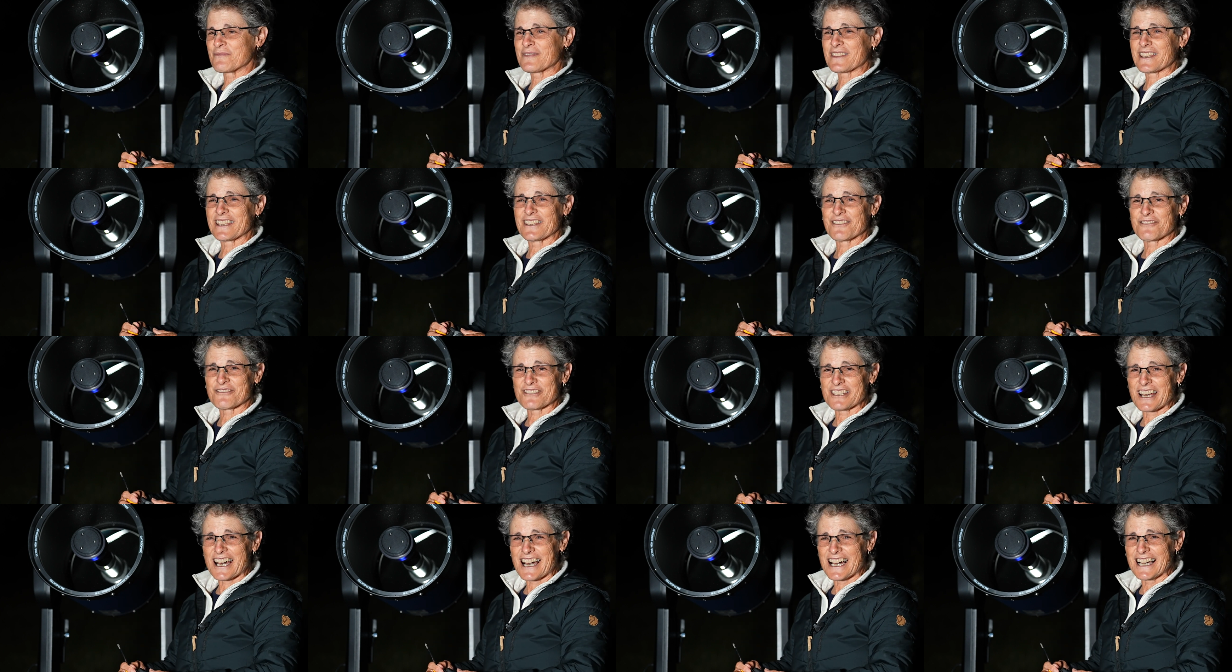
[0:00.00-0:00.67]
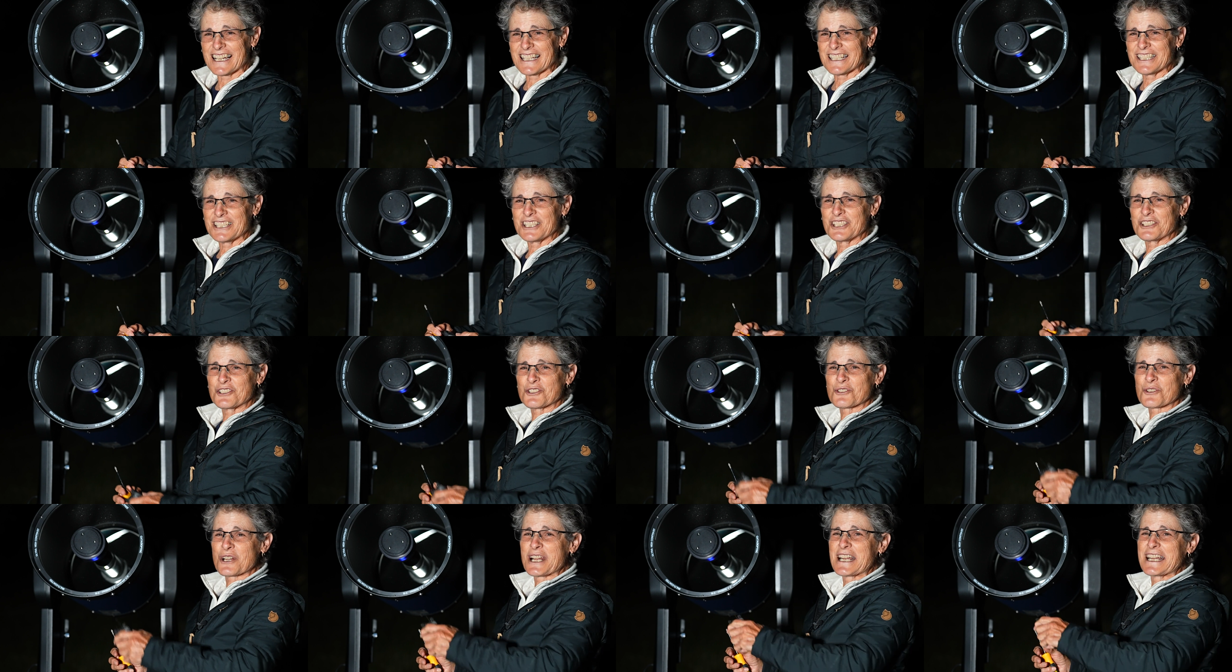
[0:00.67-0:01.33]
If not,
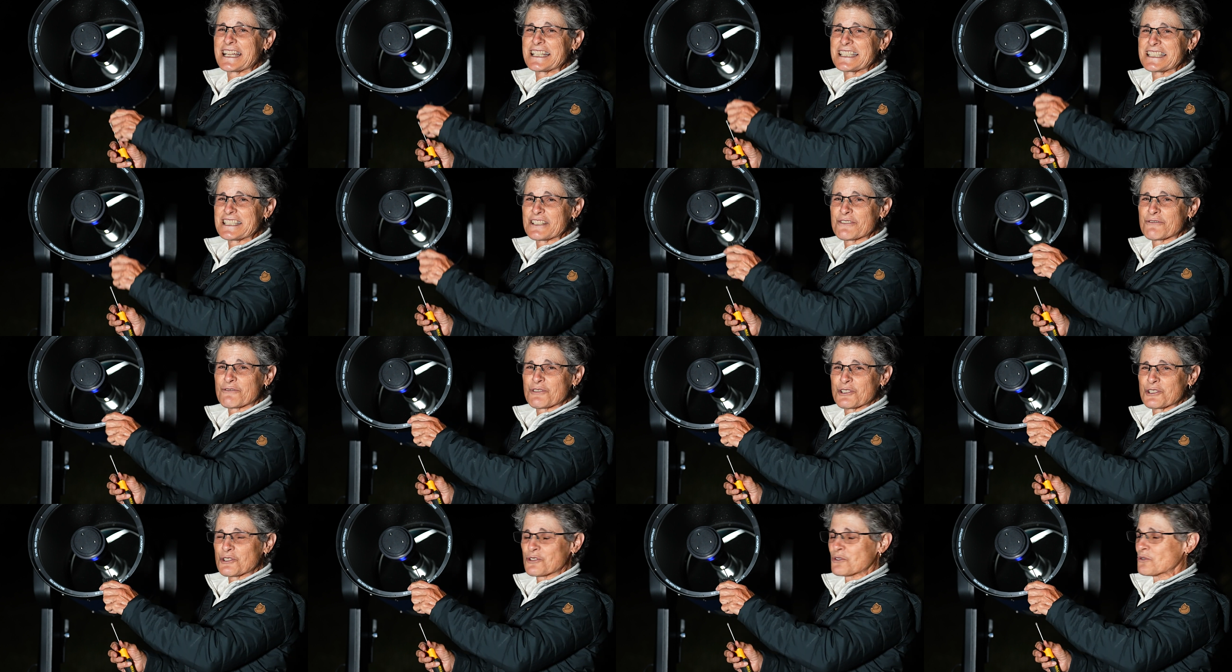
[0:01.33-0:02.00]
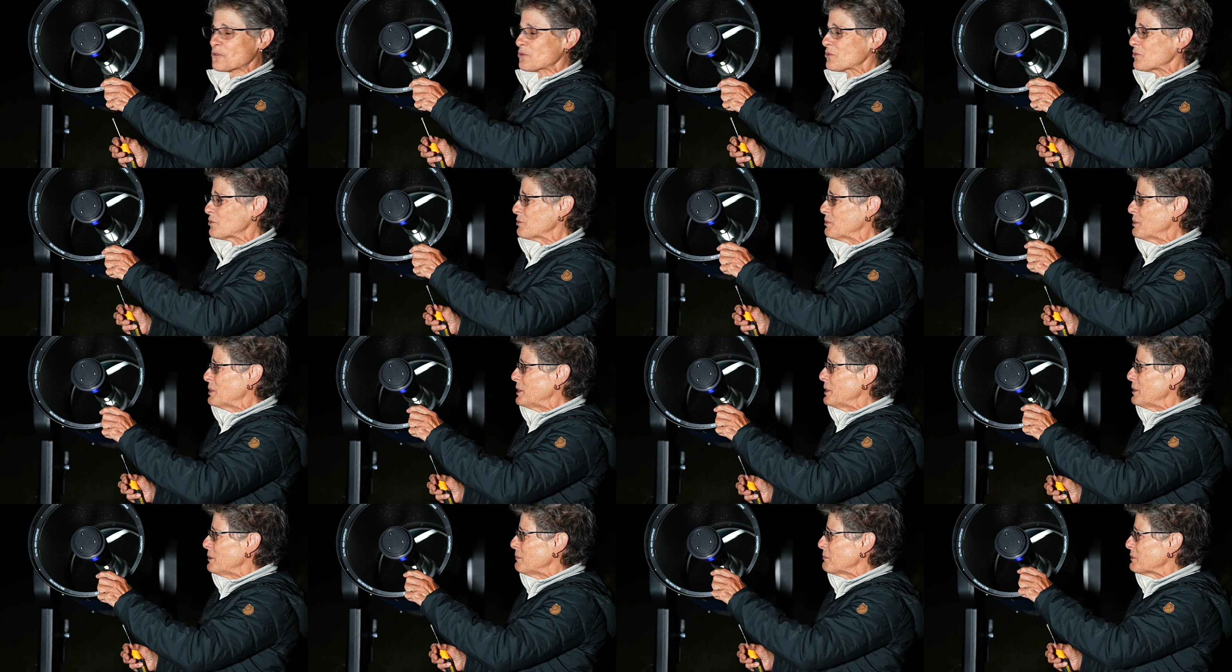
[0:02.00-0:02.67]
try a different screw,
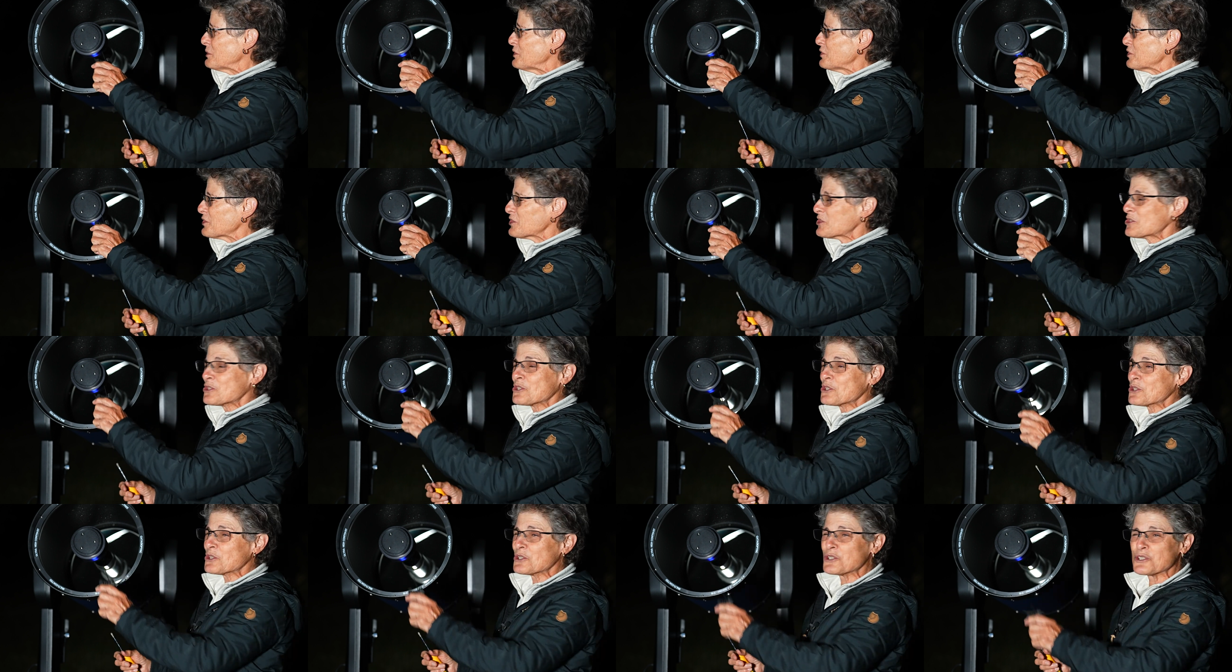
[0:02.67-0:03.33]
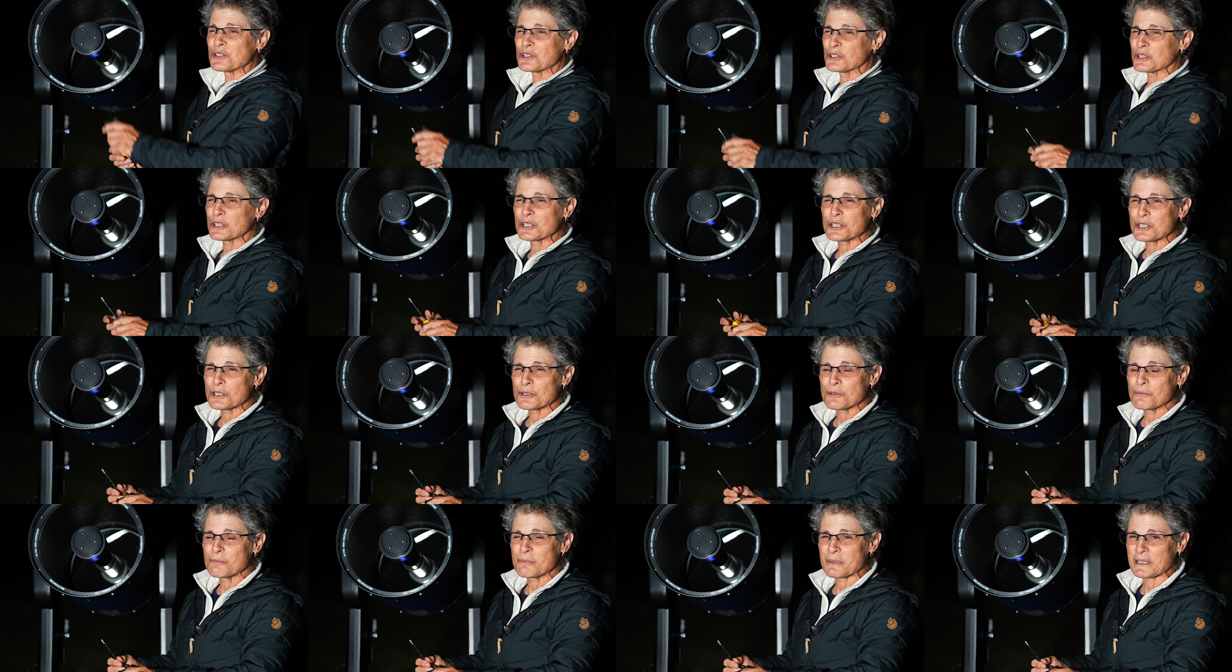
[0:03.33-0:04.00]
but just turn a
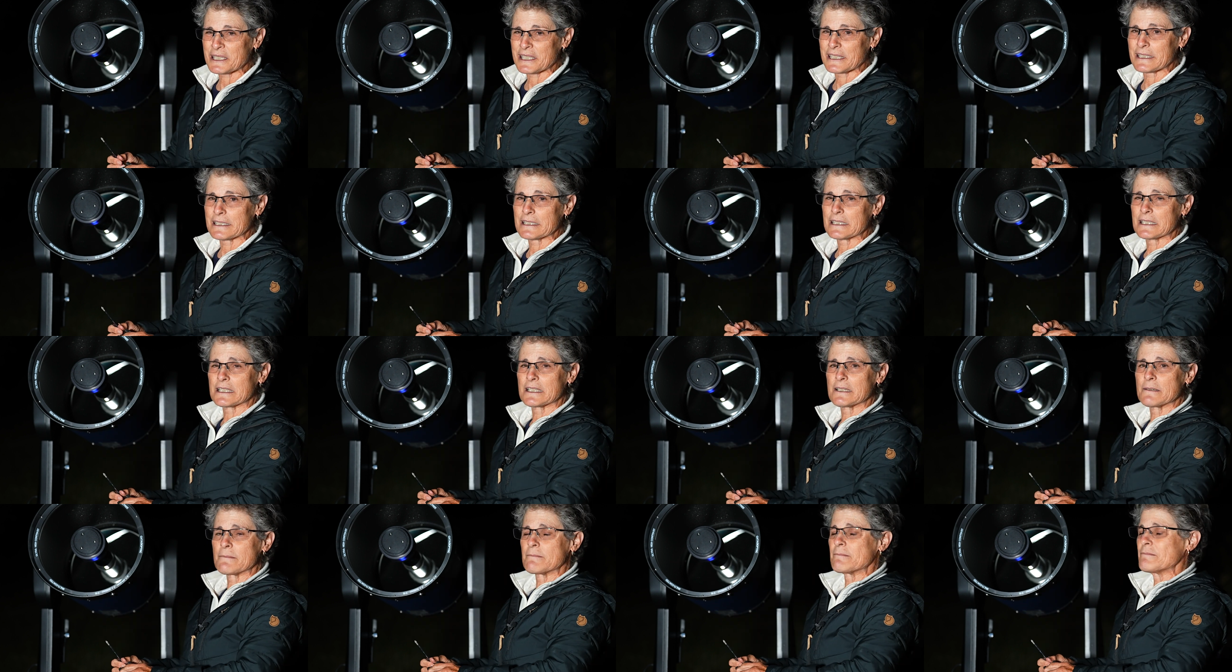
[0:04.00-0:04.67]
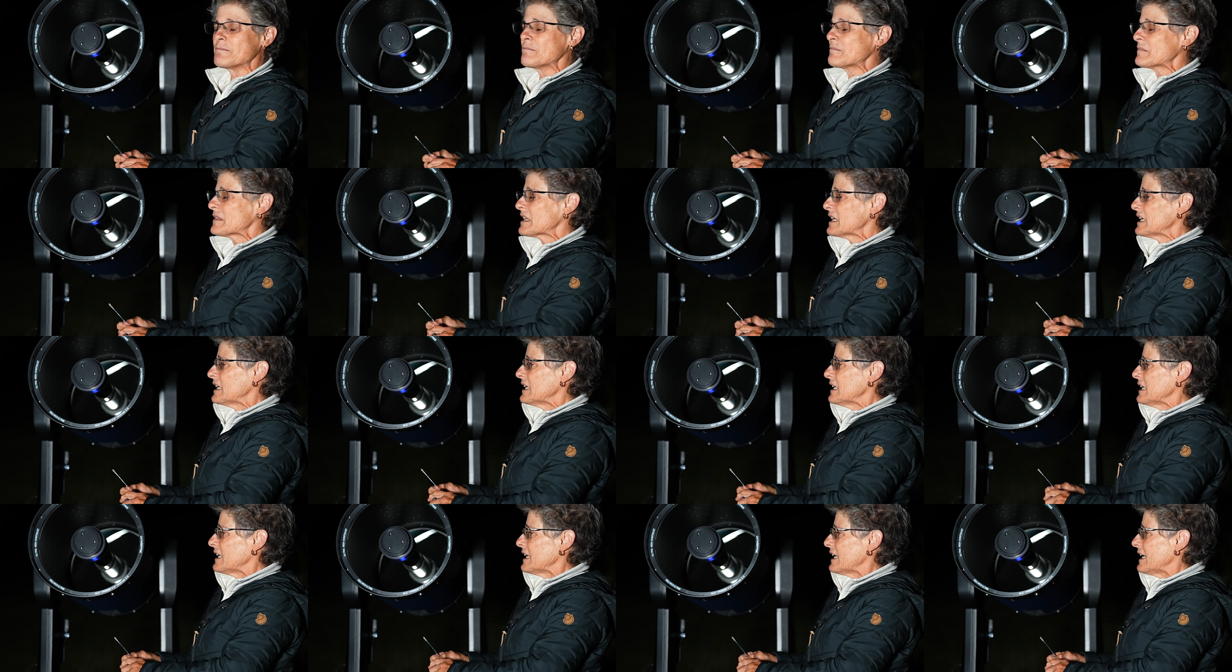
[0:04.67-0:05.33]
little bit
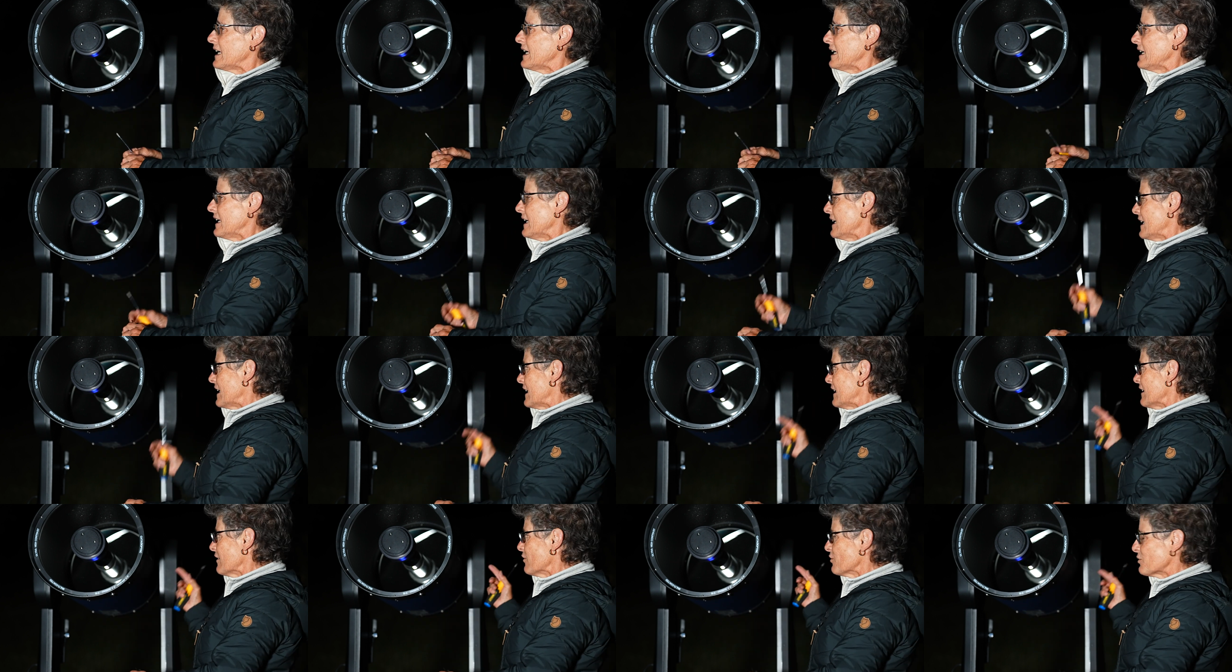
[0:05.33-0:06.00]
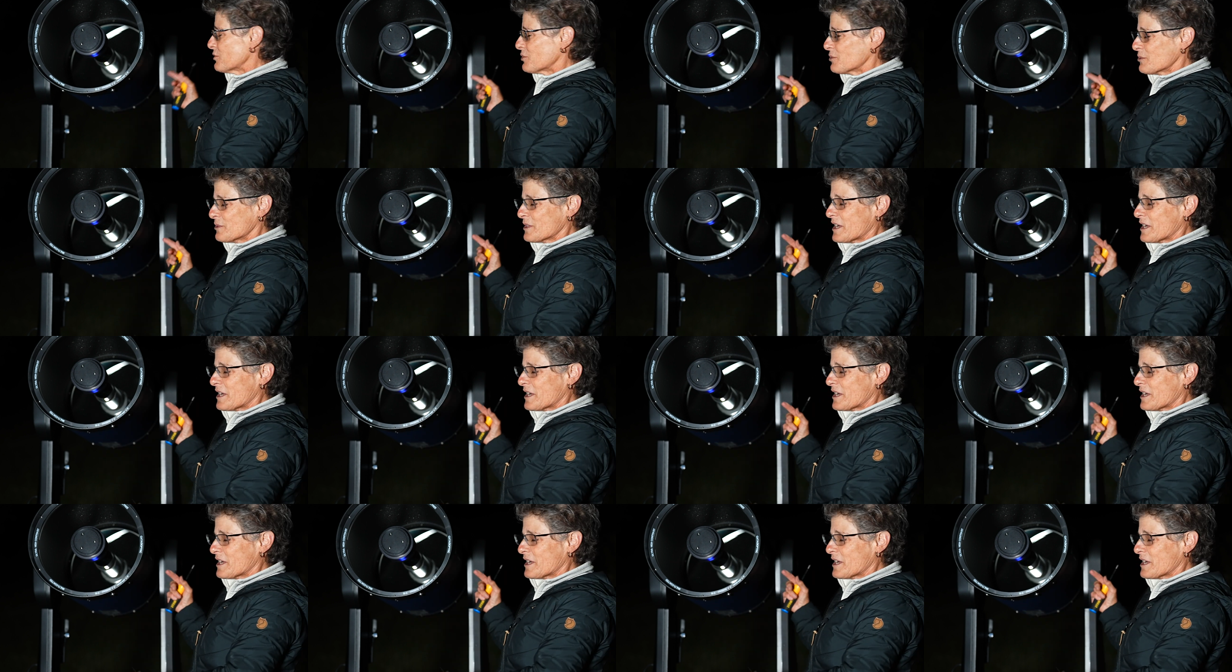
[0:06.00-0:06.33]
and look through